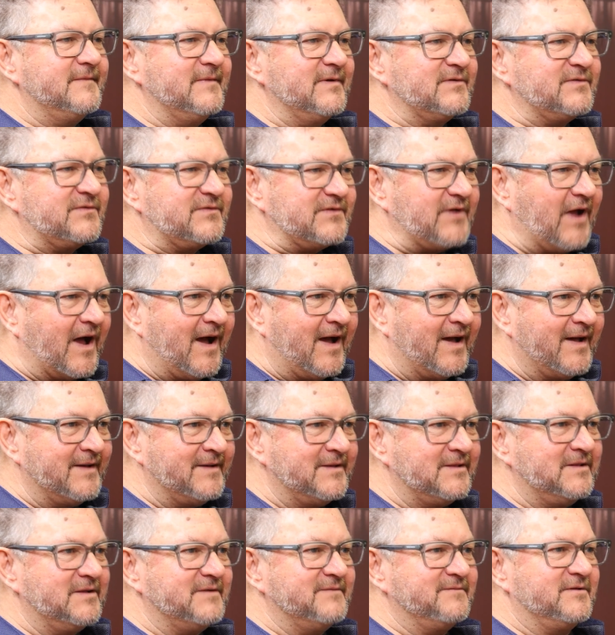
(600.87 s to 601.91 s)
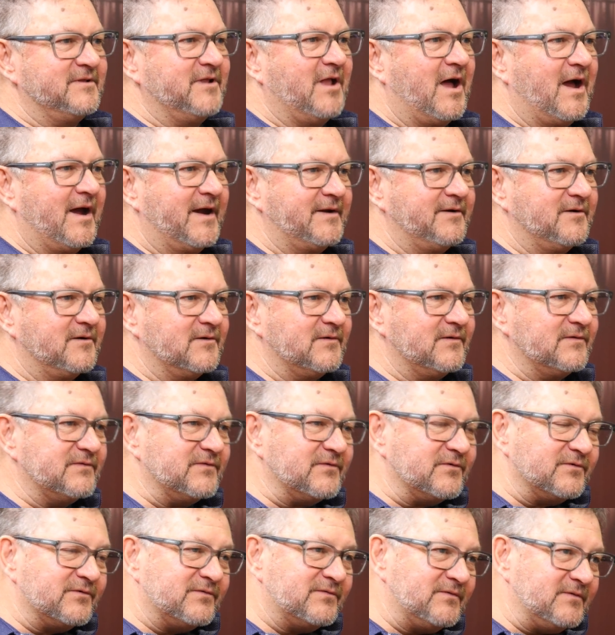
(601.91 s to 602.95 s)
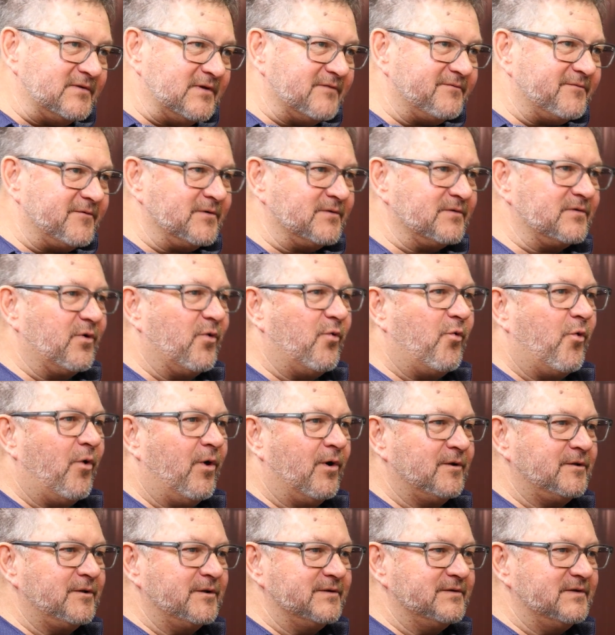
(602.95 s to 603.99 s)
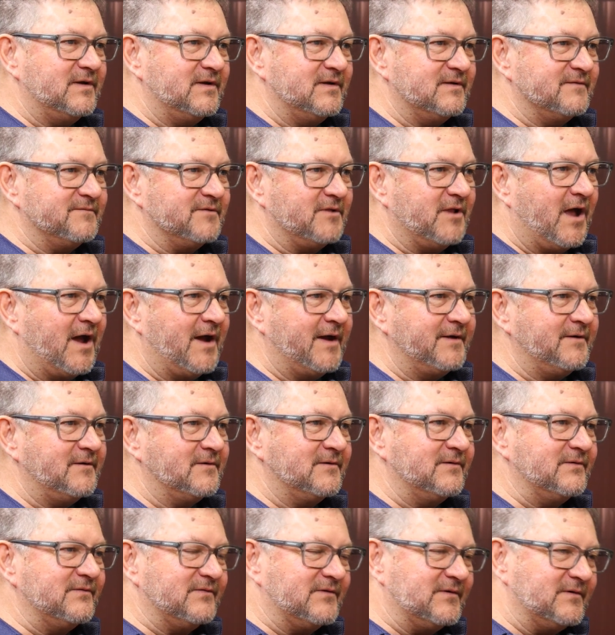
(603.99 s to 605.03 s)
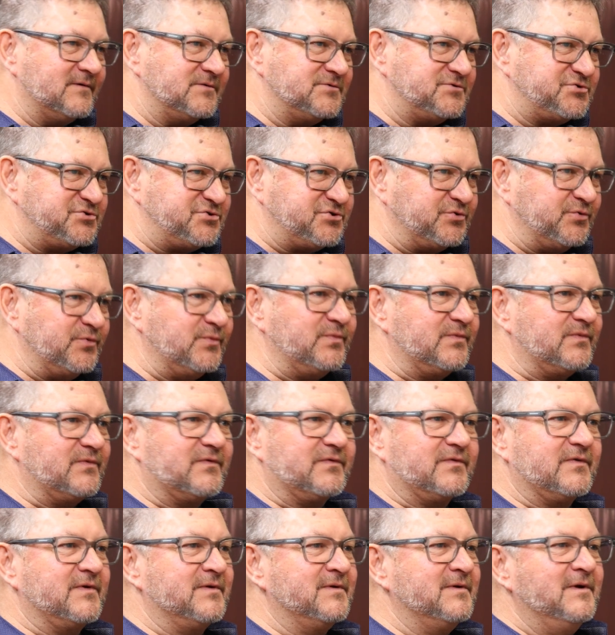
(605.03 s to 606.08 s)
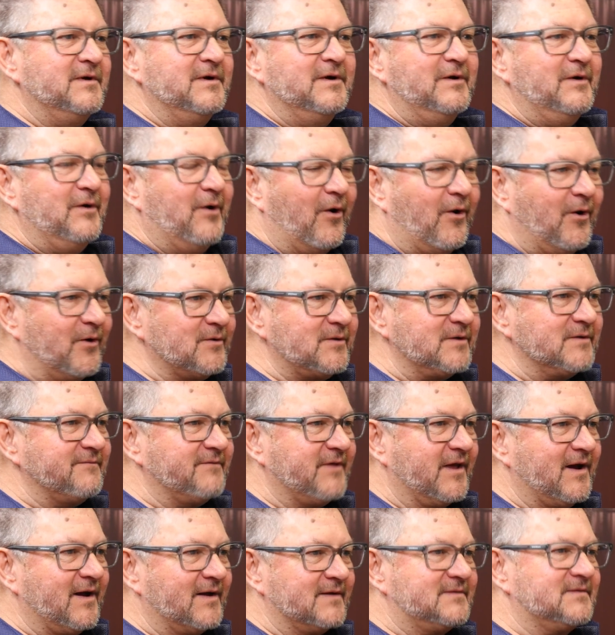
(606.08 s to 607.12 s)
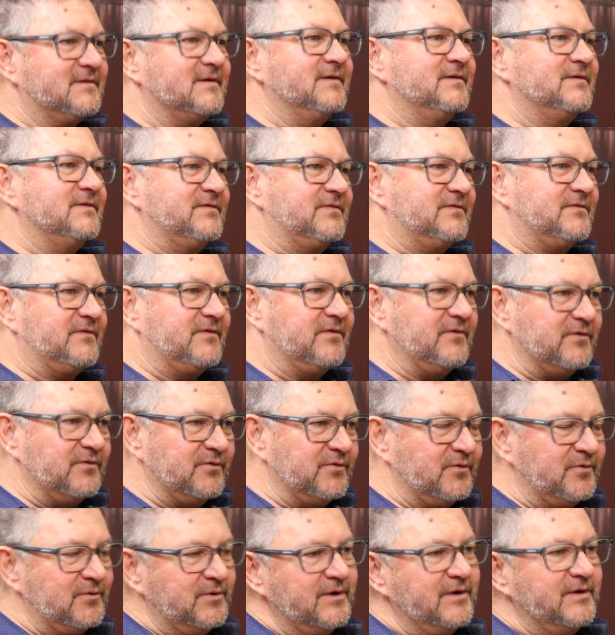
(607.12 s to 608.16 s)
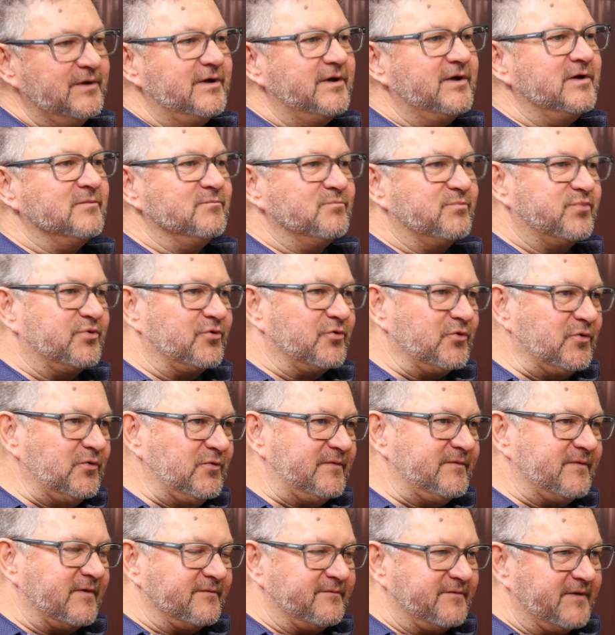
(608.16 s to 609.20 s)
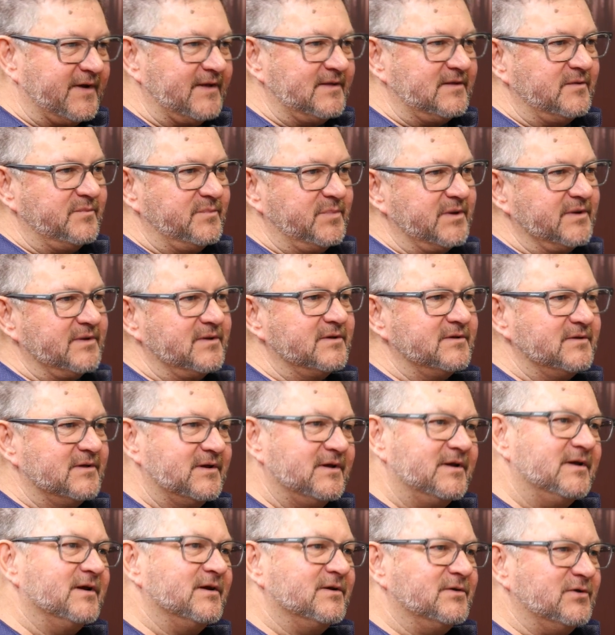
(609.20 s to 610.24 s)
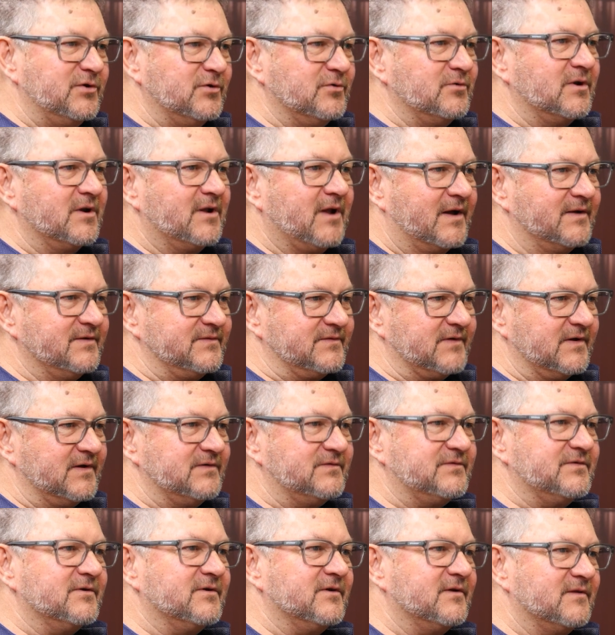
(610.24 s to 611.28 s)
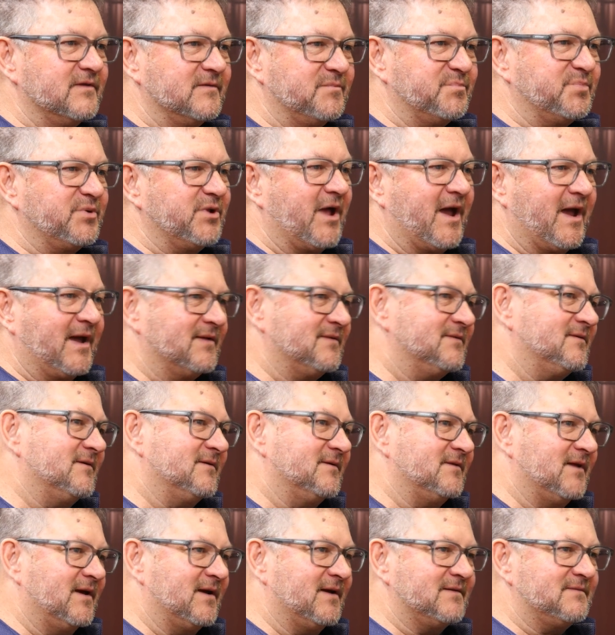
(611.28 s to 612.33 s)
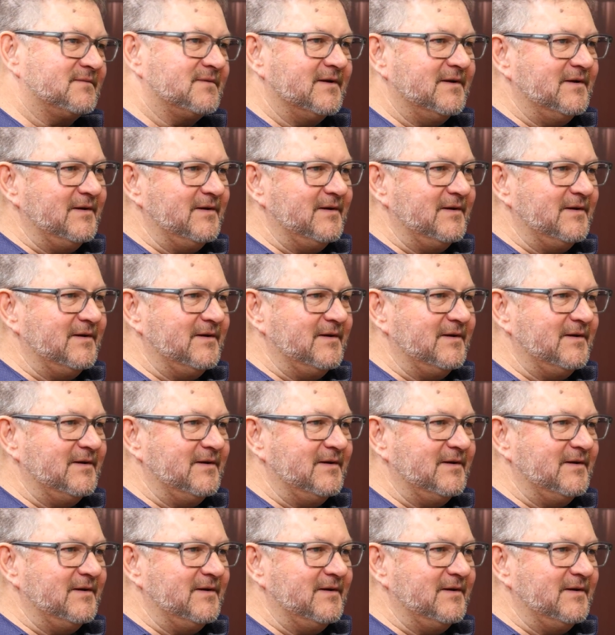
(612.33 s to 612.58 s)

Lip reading: style of liners or different quality of liners in chutes, and all of that is to improve availability and utilization of the plant. And that,